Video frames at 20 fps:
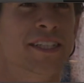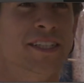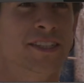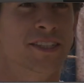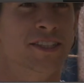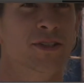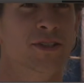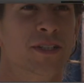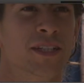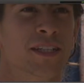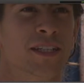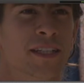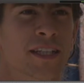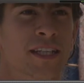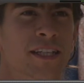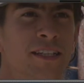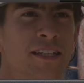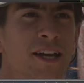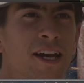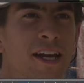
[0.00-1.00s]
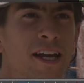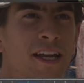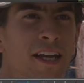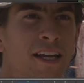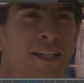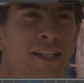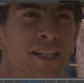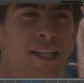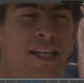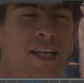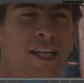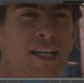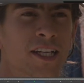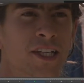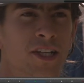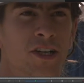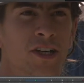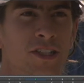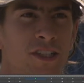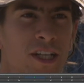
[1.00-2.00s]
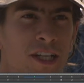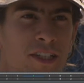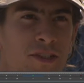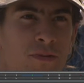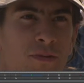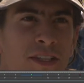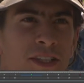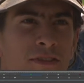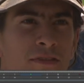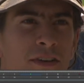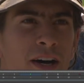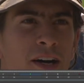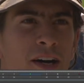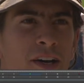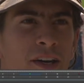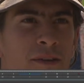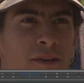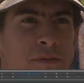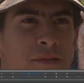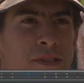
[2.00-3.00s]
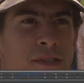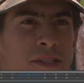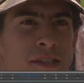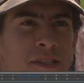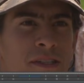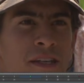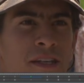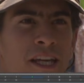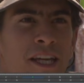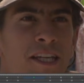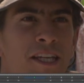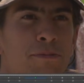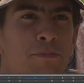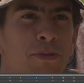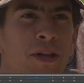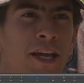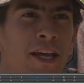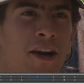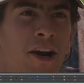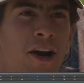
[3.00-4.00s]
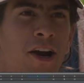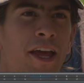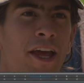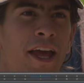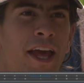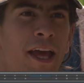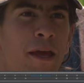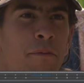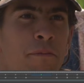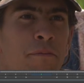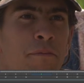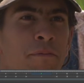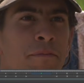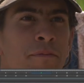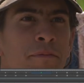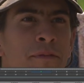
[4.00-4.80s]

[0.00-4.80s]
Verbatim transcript: he's doing, he, like, he hooked us with his volumes, he's playing game,